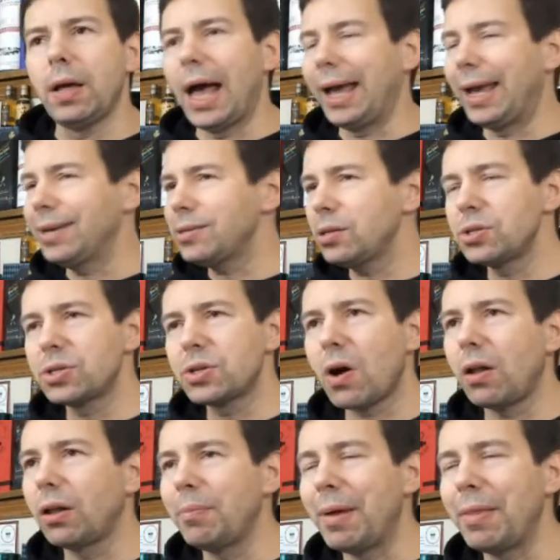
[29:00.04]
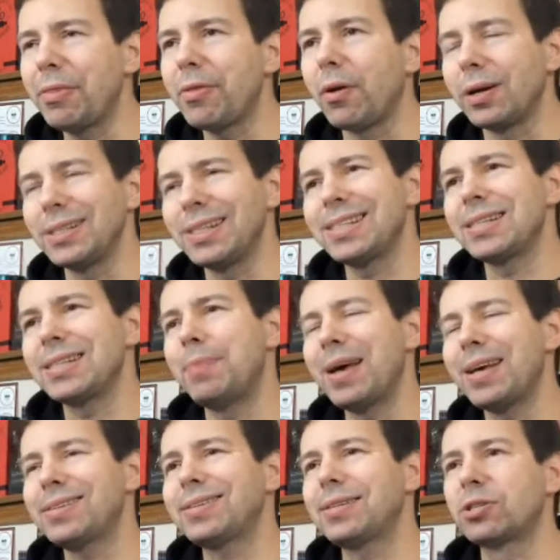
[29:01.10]
guess I'll just call it menthol because that's the
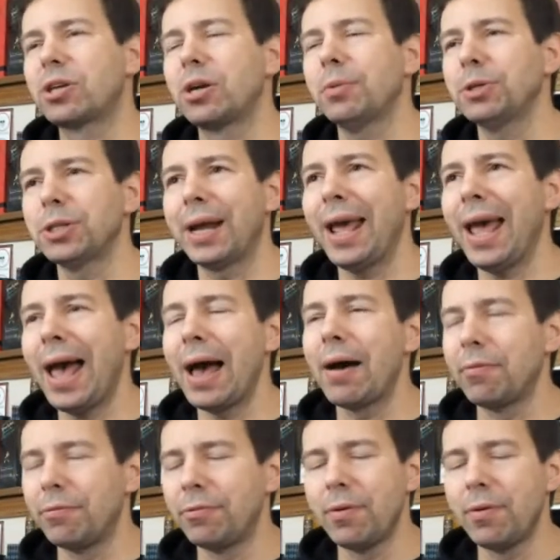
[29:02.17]
best description I have